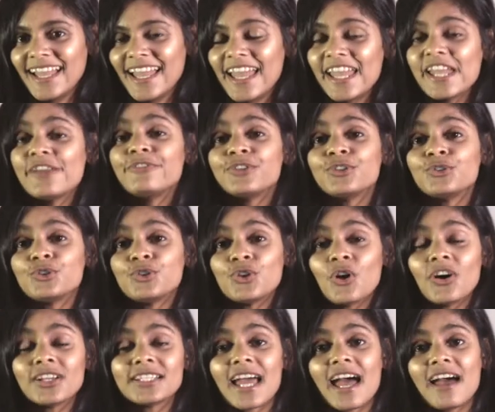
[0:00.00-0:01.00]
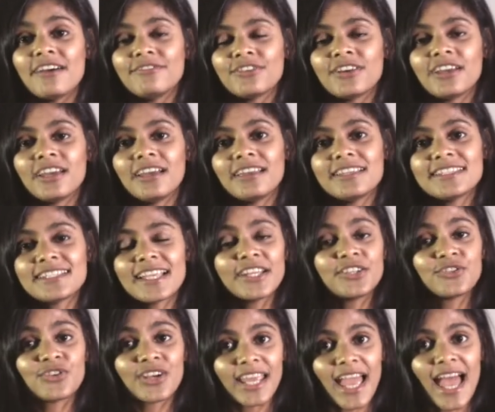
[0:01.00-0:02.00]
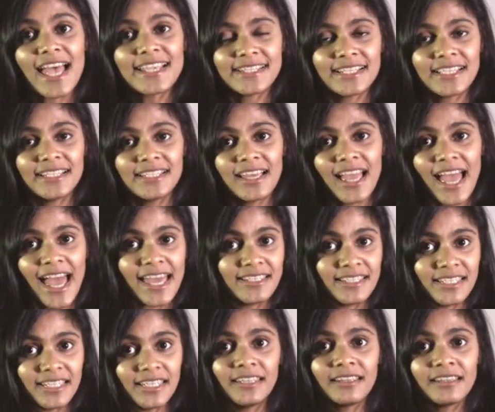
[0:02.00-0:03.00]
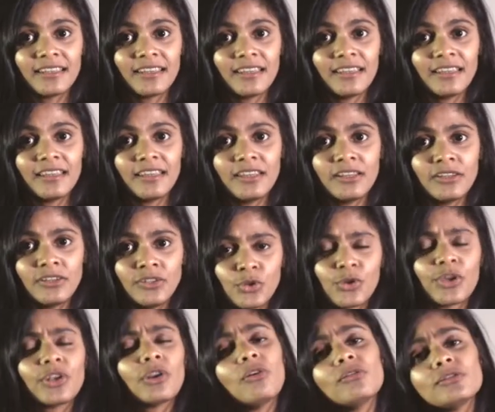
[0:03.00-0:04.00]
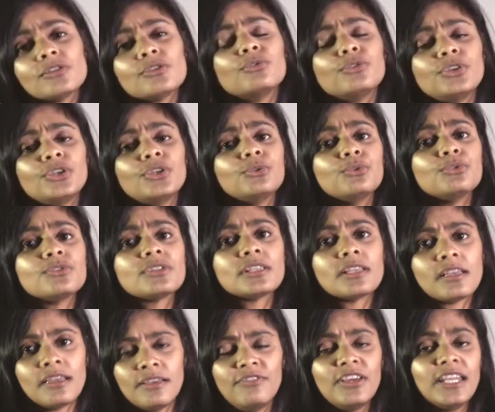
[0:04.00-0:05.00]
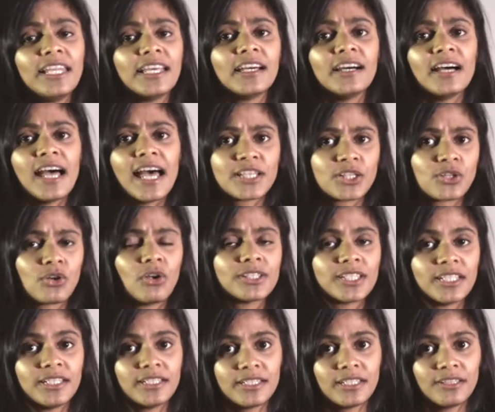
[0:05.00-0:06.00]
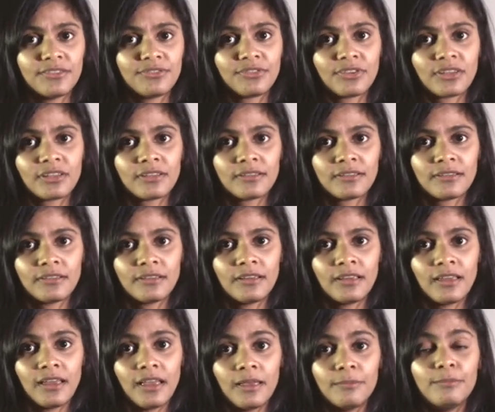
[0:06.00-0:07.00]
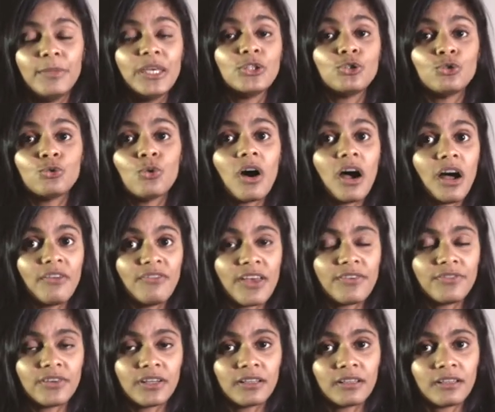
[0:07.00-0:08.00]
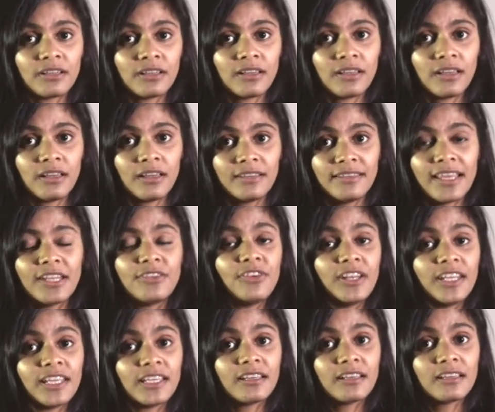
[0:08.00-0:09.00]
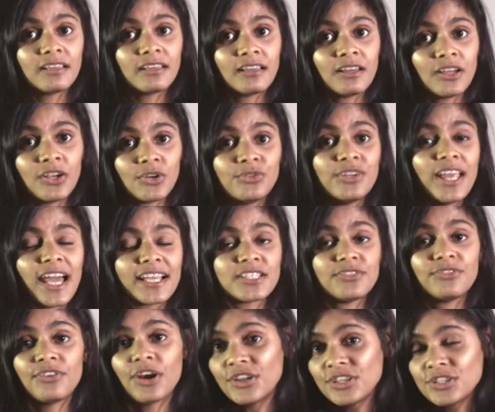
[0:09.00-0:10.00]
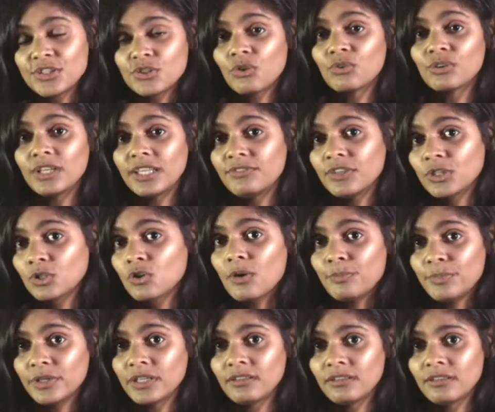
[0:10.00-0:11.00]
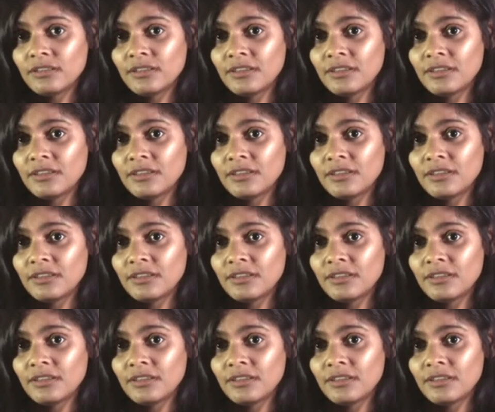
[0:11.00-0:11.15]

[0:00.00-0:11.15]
If you do not have citric acid handy, you can also use vinegar as an alternative. Make sure, however, that vinegar reacts very strongly with copper,